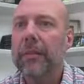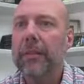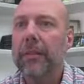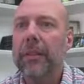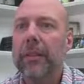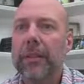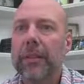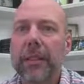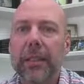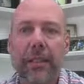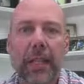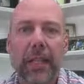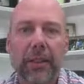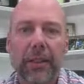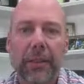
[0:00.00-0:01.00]
Let's see
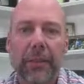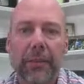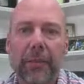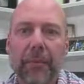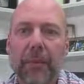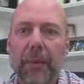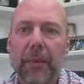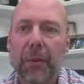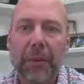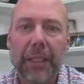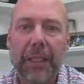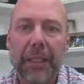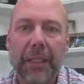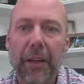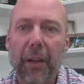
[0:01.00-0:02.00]
exactly. We'll
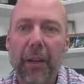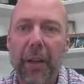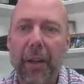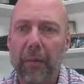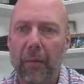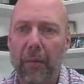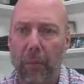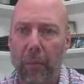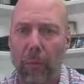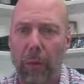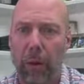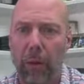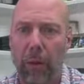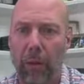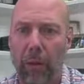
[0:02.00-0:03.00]
need to know
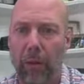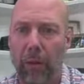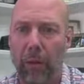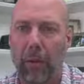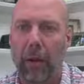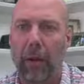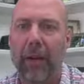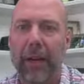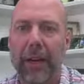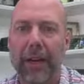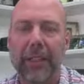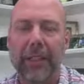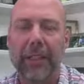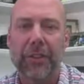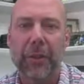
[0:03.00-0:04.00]
that. All
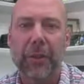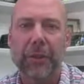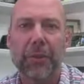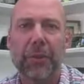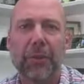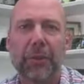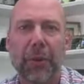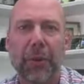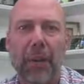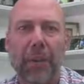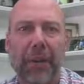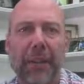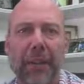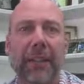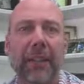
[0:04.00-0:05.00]
right, here's our subject
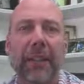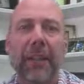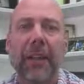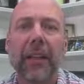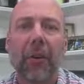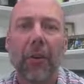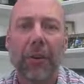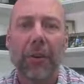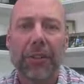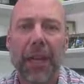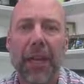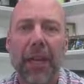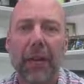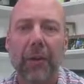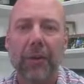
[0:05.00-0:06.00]
property on
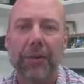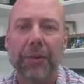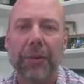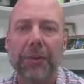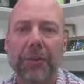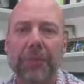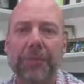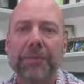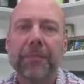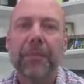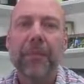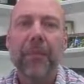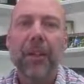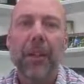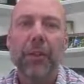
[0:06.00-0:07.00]
Towns.
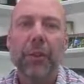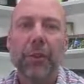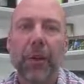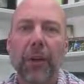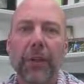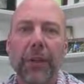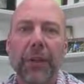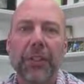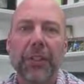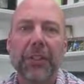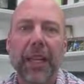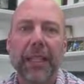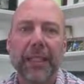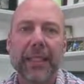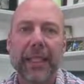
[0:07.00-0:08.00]
Our square footage is
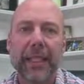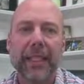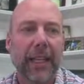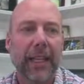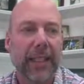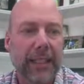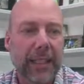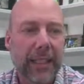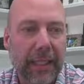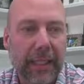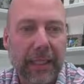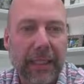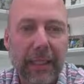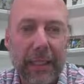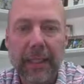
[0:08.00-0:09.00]
1919.
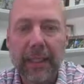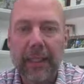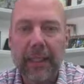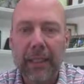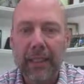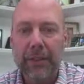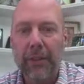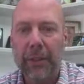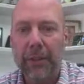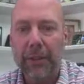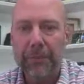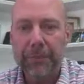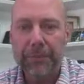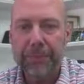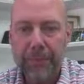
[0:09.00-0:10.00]
So,
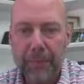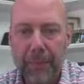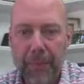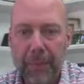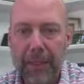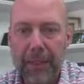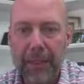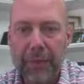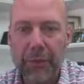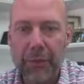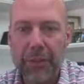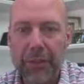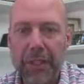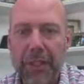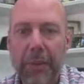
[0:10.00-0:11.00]
let me get the
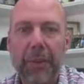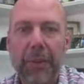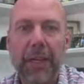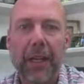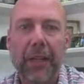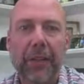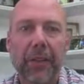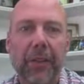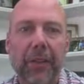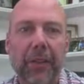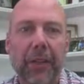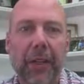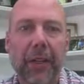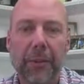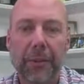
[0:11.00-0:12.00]
trusty old
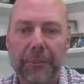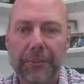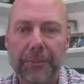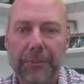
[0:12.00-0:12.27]
calculator out.